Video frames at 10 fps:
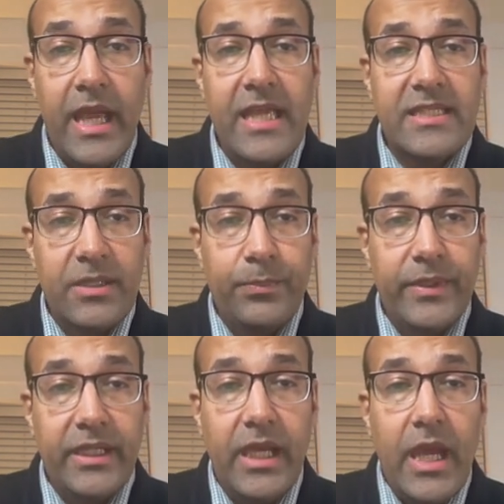
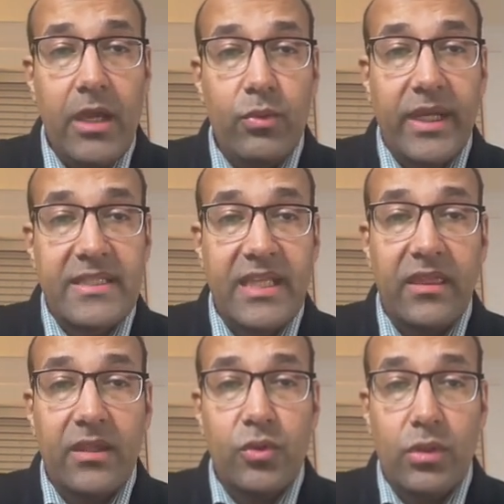Simply, we can see
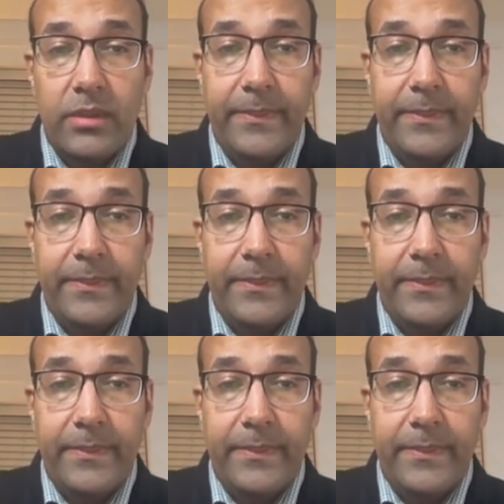the neural